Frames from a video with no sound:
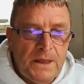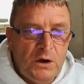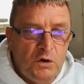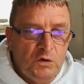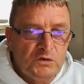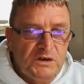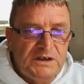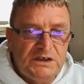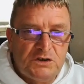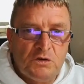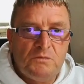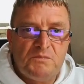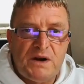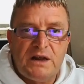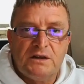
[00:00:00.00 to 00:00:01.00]
under this
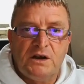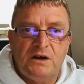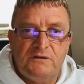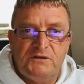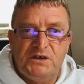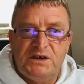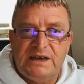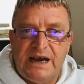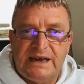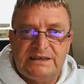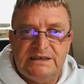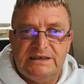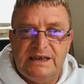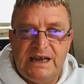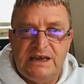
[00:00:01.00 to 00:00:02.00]
umbrella of the
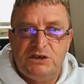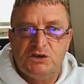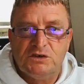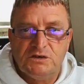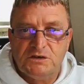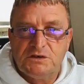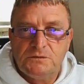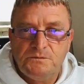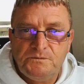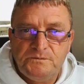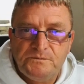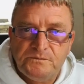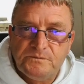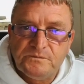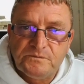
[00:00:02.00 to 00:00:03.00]
United Nations
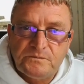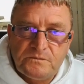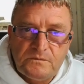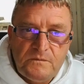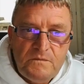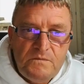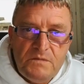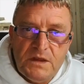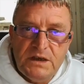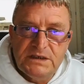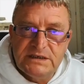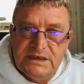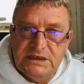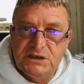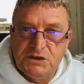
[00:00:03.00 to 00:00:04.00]

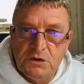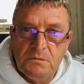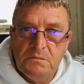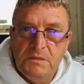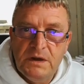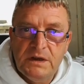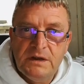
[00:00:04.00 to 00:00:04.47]
system.